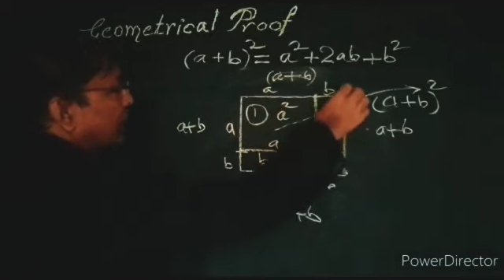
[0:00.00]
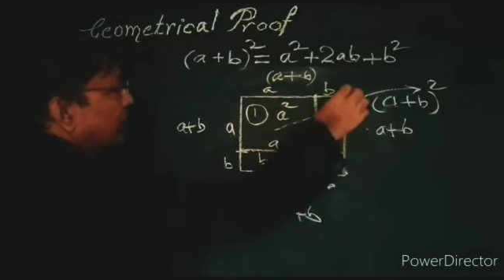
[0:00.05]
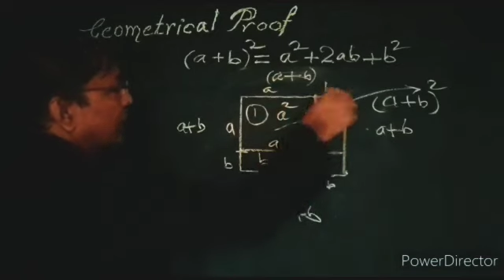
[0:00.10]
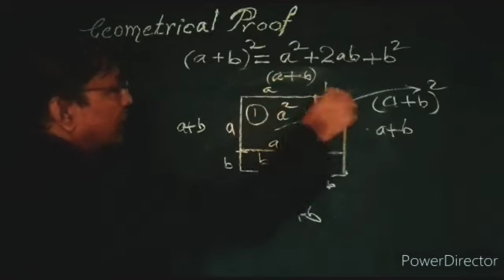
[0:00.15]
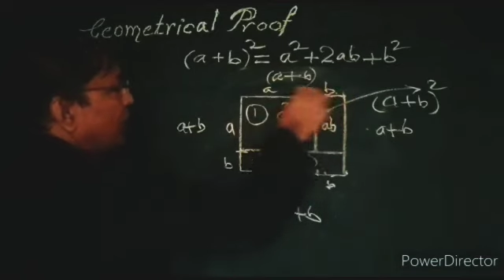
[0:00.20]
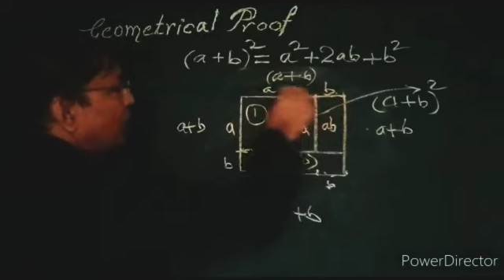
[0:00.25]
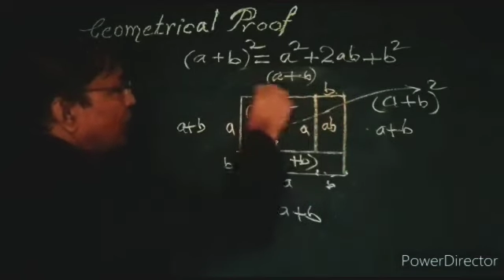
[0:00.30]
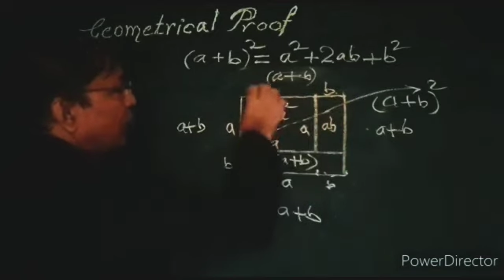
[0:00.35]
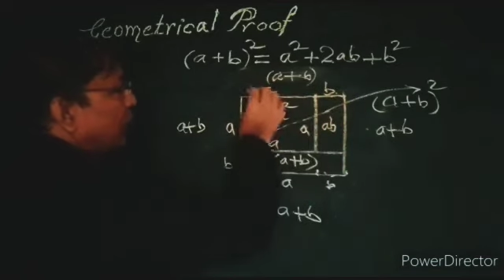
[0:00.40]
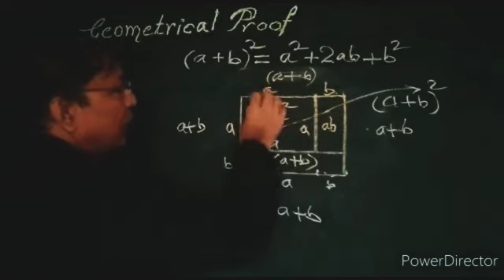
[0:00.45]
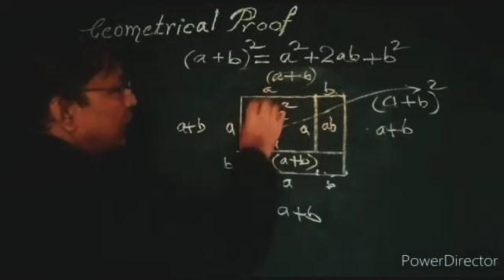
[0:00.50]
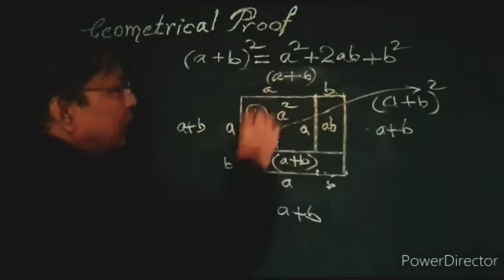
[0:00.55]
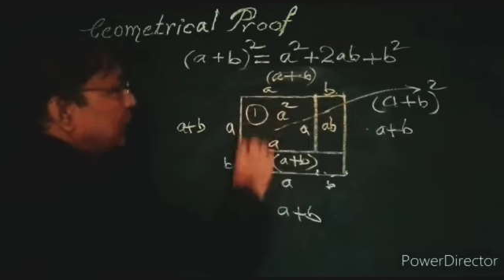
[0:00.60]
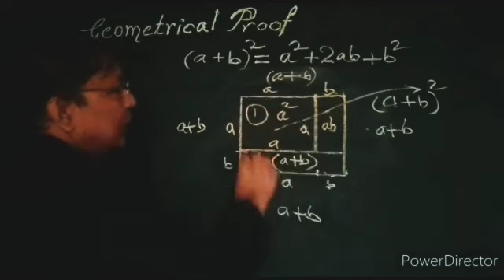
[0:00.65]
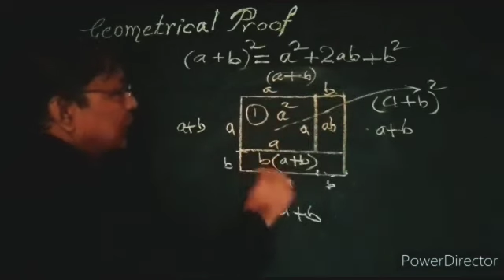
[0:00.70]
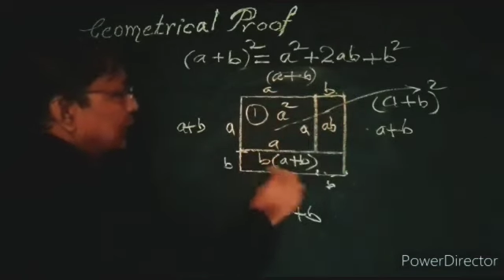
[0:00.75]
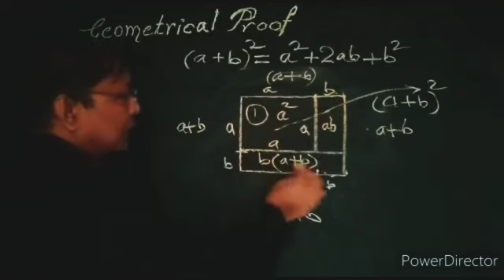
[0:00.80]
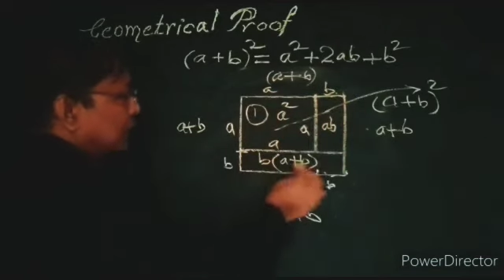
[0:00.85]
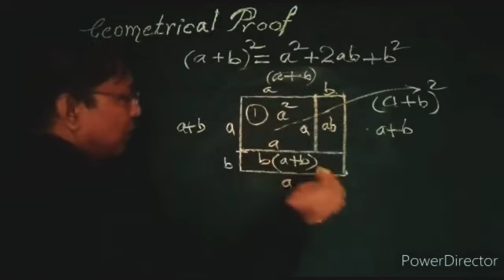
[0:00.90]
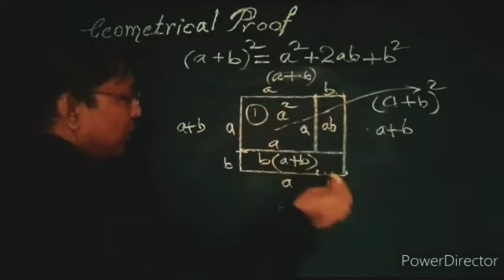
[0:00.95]
complete
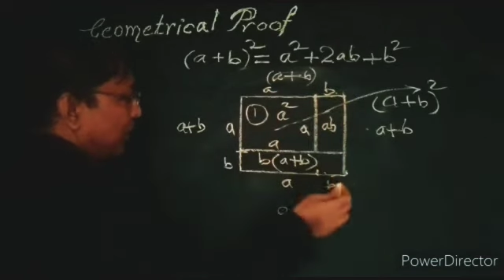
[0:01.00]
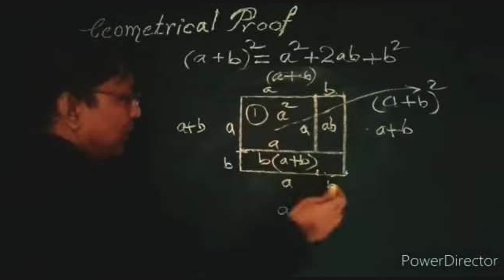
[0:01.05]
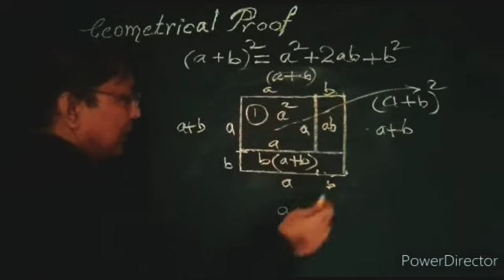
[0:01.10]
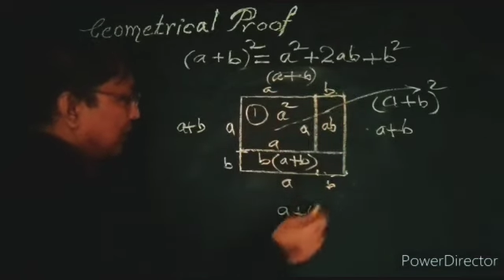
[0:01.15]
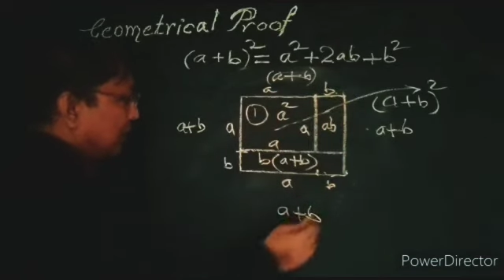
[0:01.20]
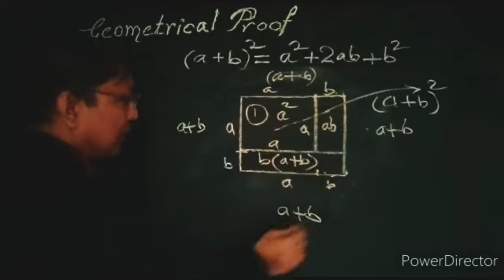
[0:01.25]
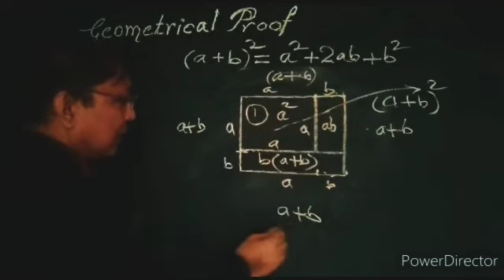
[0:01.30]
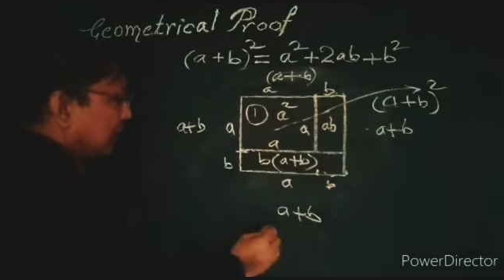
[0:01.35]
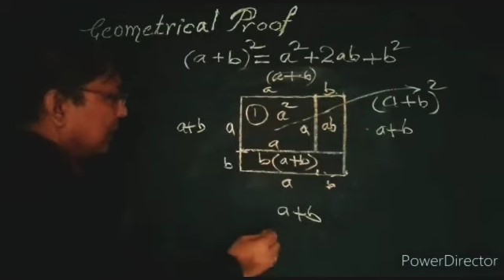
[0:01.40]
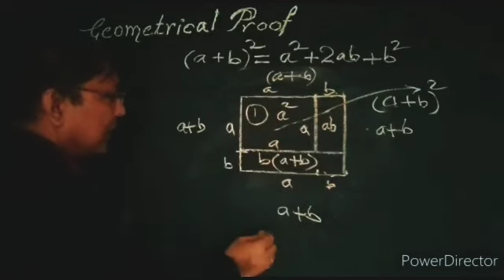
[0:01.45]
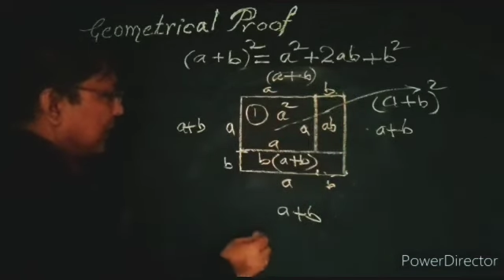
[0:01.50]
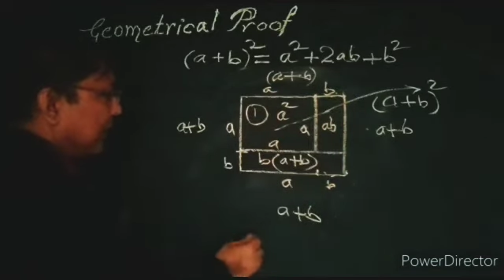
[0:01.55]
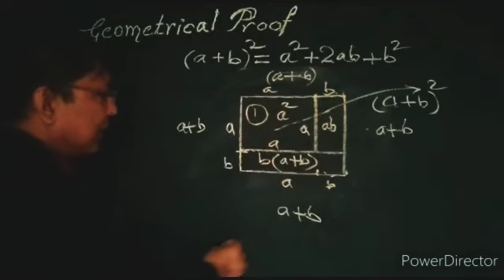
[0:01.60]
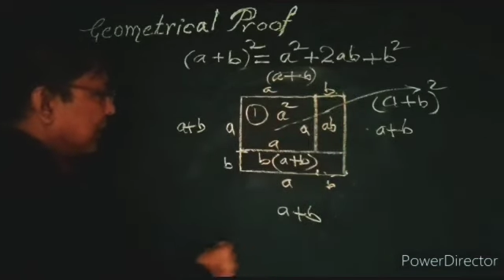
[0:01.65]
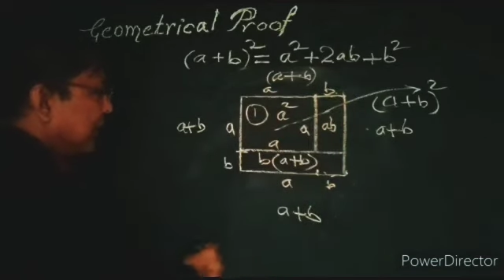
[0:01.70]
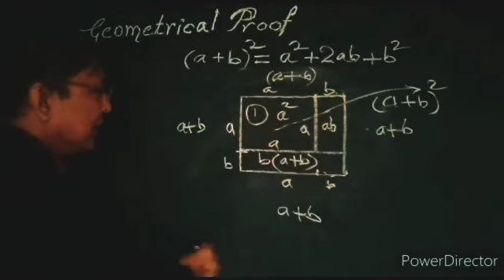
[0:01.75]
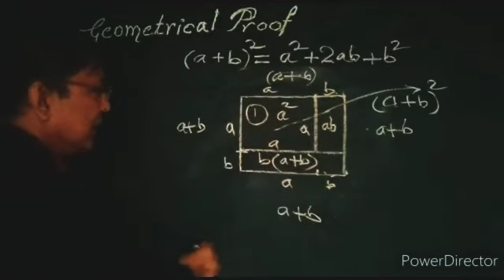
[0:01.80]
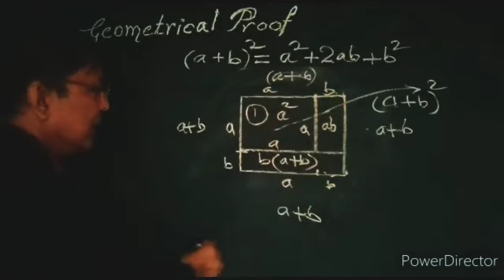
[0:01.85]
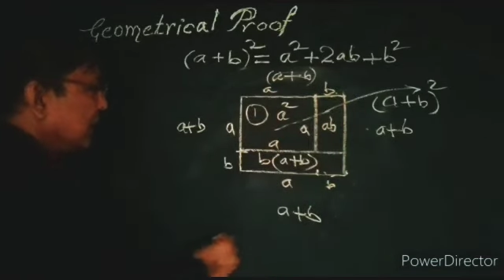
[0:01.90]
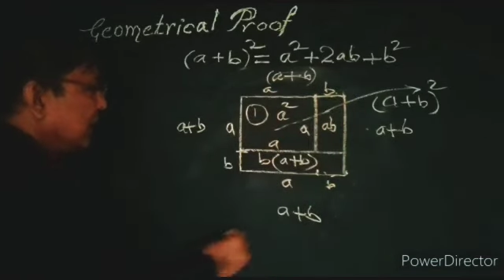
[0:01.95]
square, that
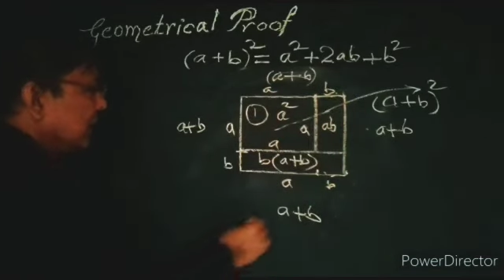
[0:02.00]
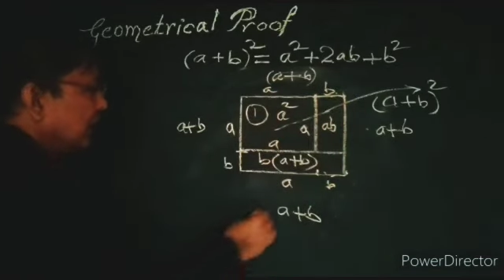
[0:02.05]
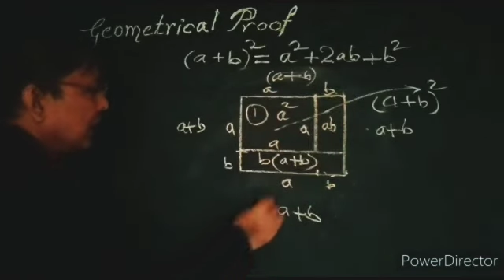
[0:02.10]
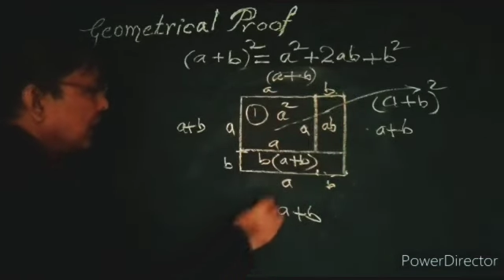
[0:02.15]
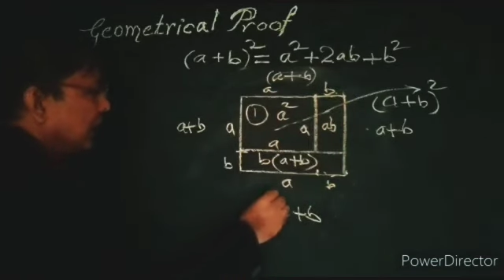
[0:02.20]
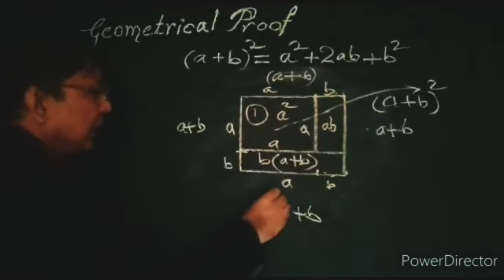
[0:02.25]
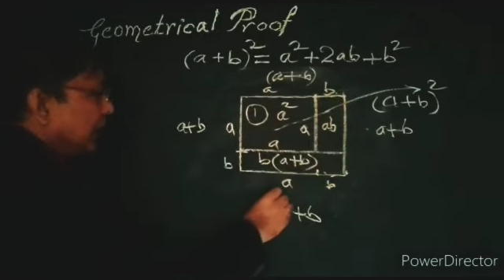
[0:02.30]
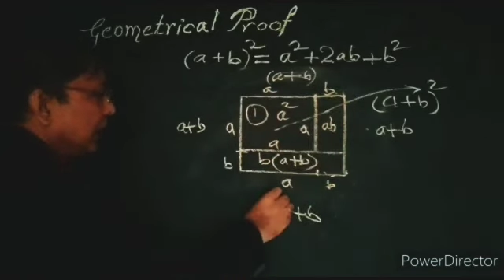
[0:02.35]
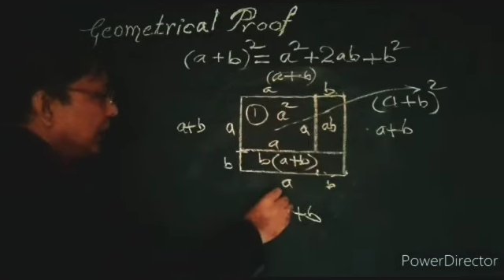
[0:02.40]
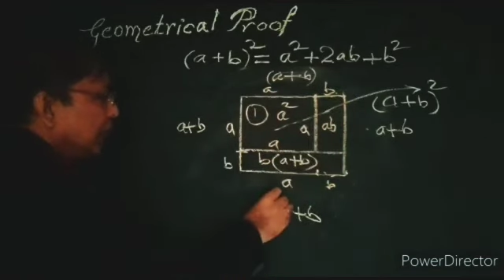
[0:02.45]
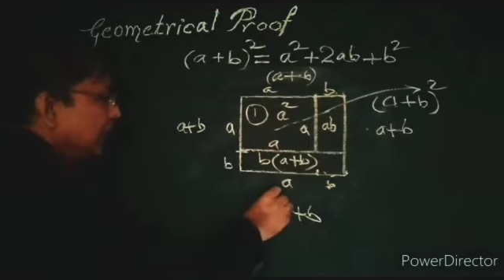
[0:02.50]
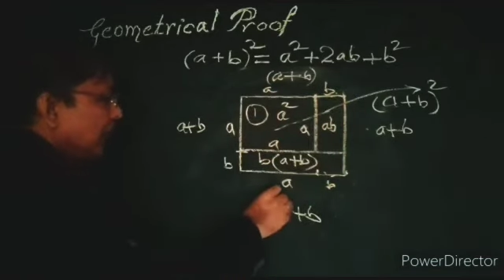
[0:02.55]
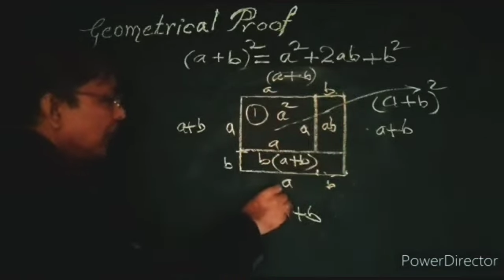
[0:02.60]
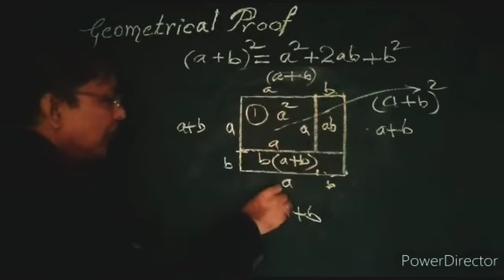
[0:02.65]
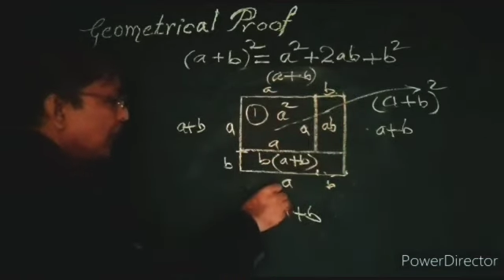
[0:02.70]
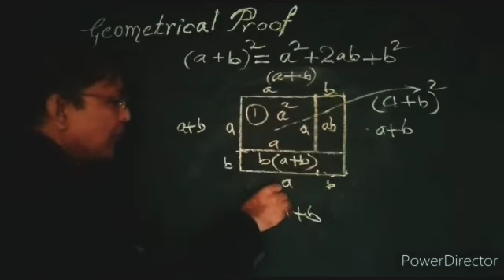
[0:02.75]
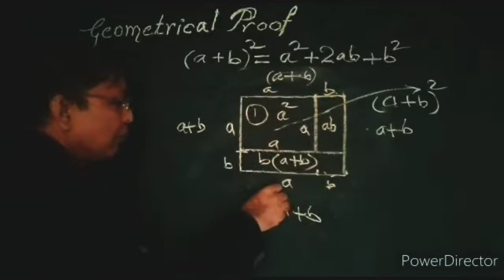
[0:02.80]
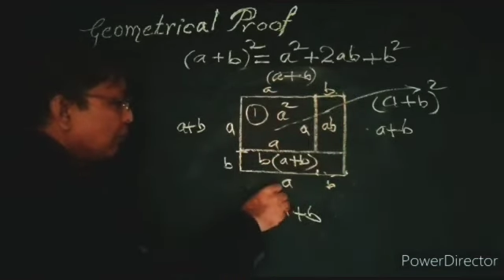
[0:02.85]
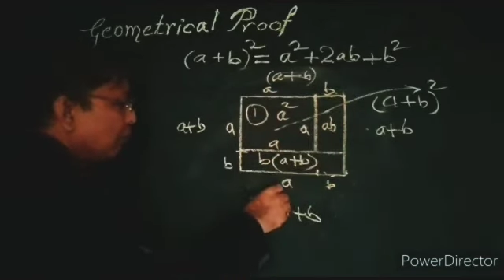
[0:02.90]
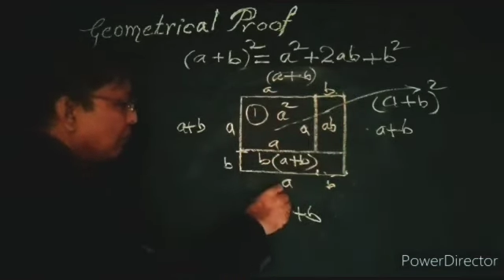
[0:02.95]
is
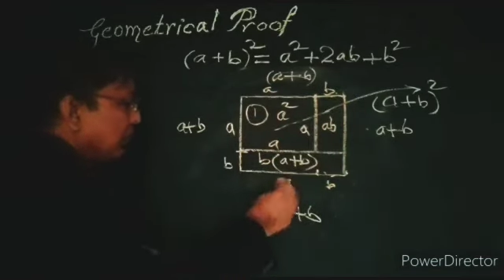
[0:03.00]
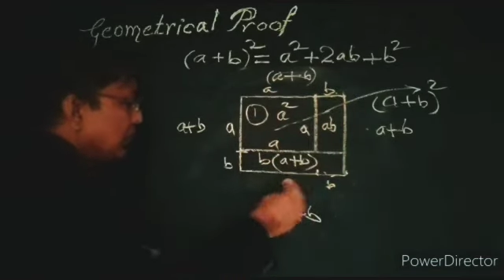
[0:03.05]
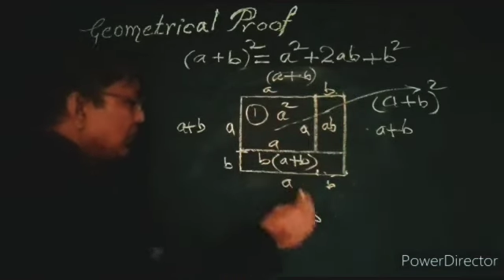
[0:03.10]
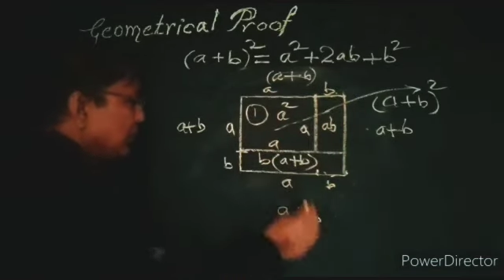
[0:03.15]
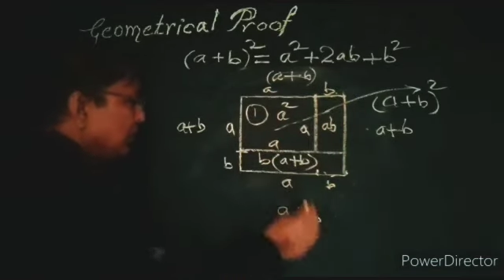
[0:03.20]
a plus